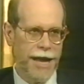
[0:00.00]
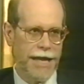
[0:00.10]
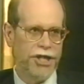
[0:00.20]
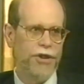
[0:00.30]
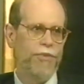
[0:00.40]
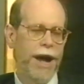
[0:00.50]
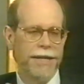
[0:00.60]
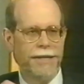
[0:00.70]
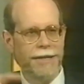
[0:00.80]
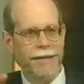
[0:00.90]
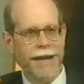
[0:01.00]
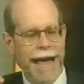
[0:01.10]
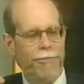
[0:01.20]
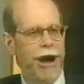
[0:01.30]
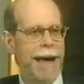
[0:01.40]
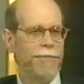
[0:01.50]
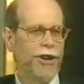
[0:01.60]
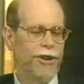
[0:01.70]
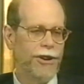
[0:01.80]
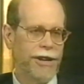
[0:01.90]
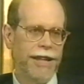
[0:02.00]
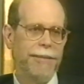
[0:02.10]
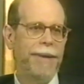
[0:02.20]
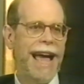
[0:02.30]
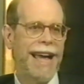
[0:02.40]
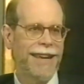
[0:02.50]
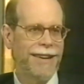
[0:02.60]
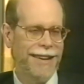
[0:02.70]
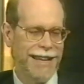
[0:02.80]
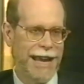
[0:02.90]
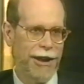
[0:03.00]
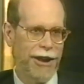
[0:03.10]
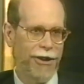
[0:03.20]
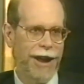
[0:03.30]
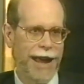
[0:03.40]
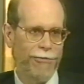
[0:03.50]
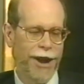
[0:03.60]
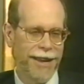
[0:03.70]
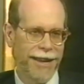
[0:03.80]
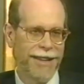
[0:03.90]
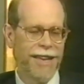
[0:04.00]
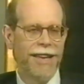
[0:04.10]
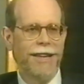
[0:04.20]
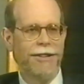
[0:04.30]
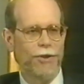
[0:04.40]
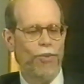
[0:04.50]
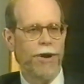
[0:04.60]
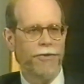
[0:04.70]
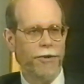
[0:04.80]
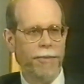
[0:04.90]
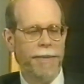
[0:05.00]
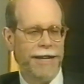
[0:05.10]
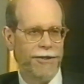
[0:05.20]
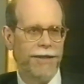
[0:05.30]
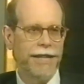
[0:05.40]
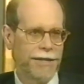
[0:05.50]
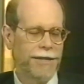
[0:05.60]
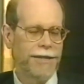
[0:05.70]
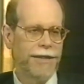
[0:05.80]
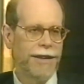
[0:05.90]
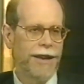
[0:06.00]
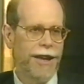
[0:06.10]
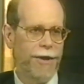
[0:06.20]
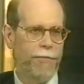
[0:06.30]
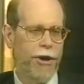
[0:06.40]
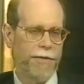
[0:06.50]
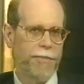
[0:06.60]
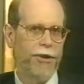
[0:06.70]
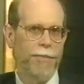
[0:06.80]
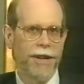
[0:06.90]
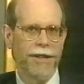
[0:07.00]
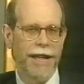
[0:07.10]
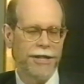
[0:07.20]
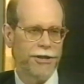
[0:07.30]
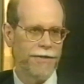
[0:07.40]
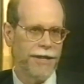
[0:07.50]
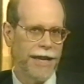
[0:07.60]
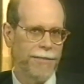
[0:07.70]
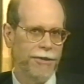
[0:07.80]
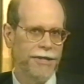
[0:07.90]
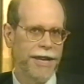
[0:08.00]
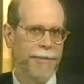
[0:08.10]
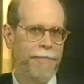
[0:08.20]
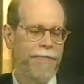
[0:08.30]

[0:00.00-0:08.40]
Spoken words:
And she writes Abraham the Good on the back in her handwriting. It's a wonderful memento that's part of the permanent collection of the Lincoln Museum.